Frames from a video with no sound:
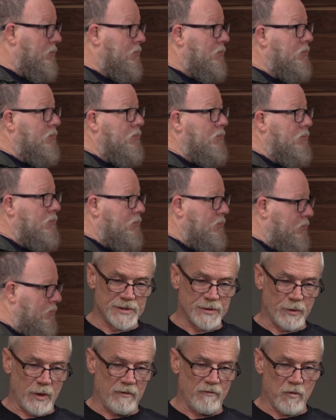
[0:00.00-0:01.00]
The
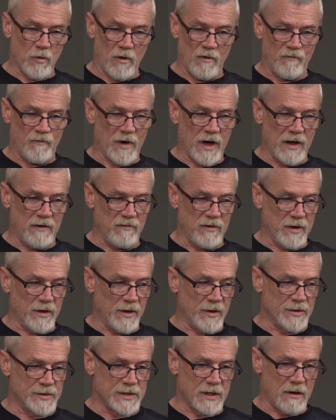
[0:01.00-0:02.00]
first 3, 4, 5
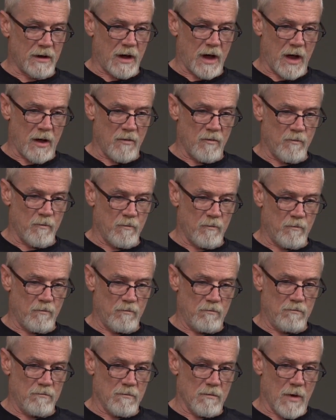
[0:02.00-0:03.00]
years, I
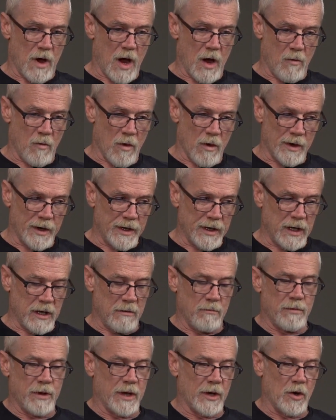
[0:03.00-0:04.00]
wanted to
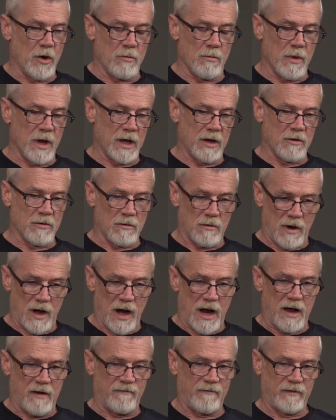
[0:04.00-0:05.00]
get better at my
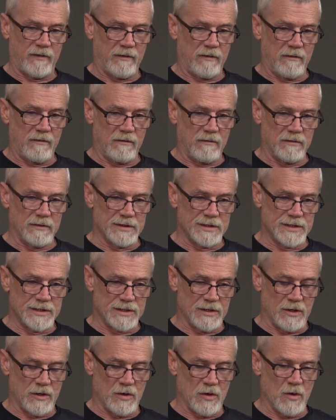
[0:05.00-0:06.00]
craft.
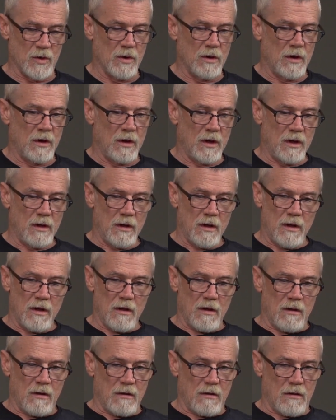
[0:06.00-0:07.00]
So
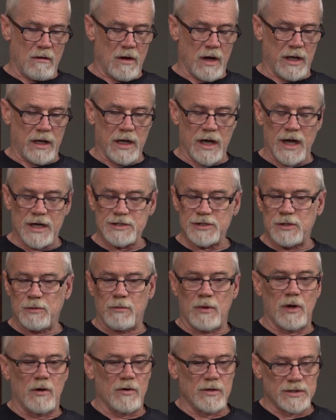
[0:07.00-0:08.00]
I cashed in
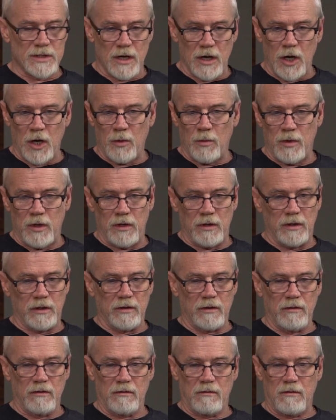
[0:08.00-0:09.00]
my retirement.
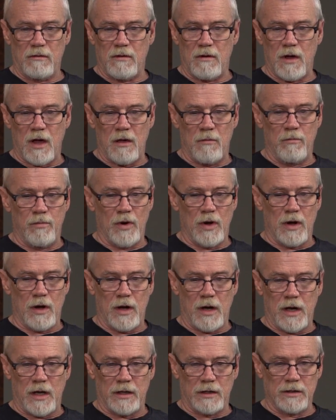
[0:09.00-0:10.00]
I
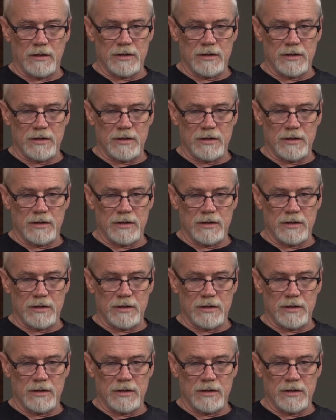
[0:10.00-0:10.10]
bought